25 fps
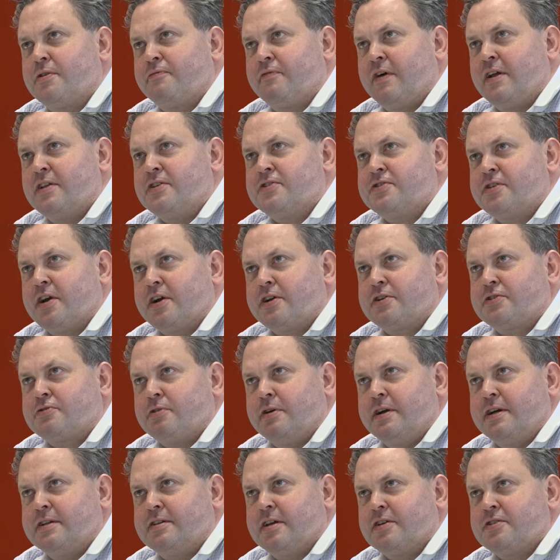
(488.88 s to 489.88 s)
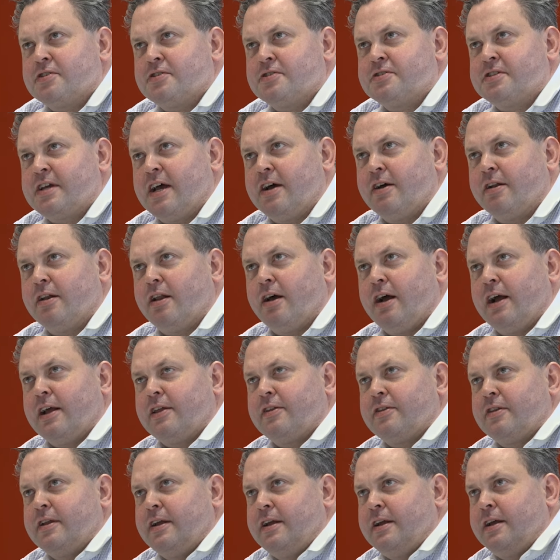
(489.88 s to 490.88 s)
Defence Secretary, it doesn't sound
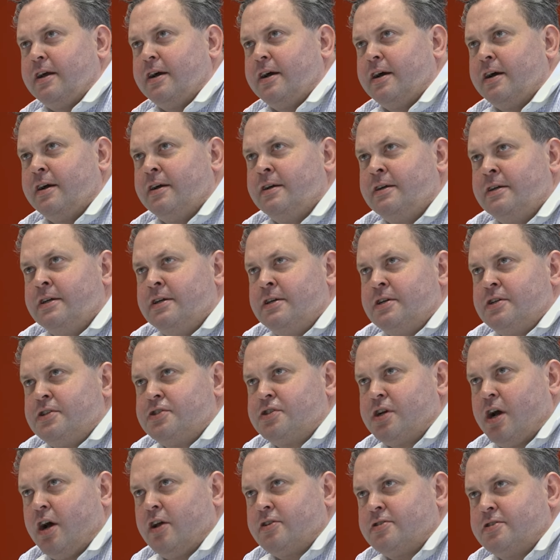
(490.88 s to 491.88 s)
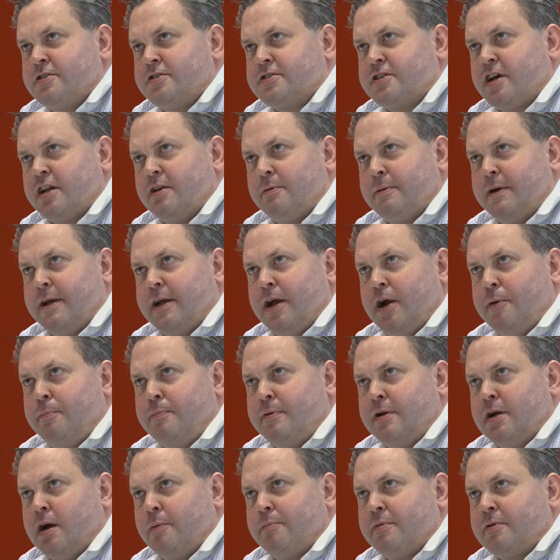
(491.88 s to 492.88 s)
like the Chancellor's going to be
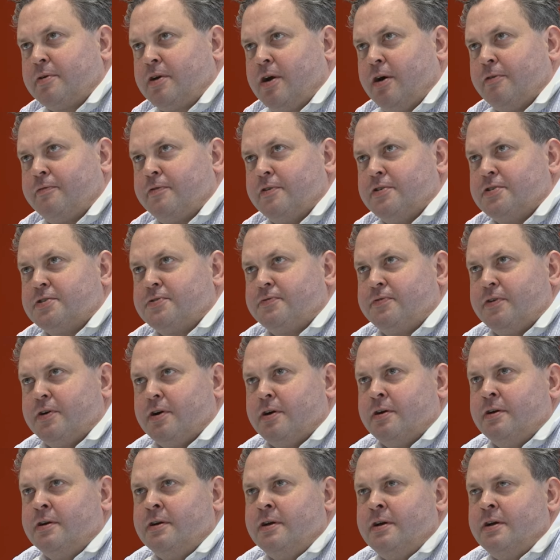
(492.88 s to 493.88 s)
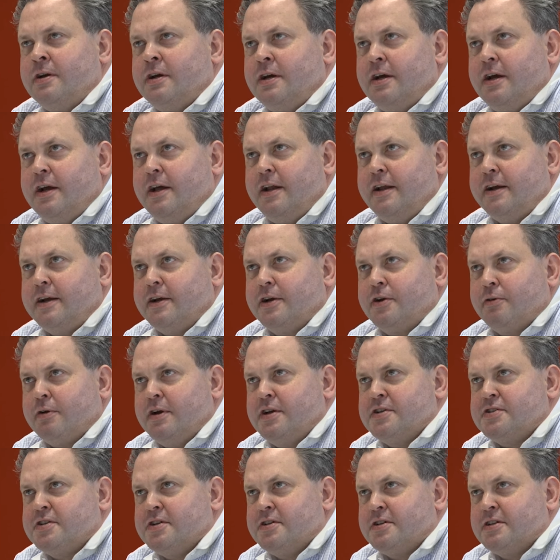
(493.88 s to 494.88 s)
opening up the coffers for an
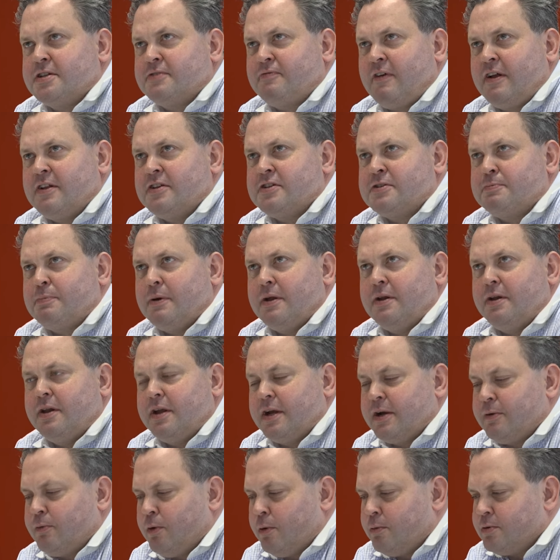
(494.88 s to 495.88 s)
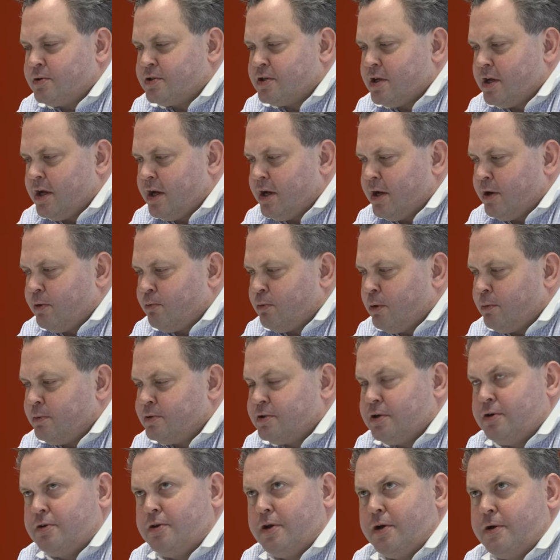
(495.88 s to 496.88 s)
increase in defence spending. What
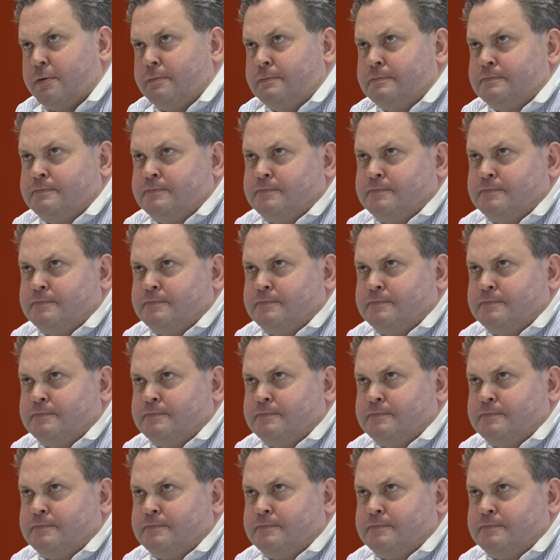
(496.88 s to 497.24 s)
would you do?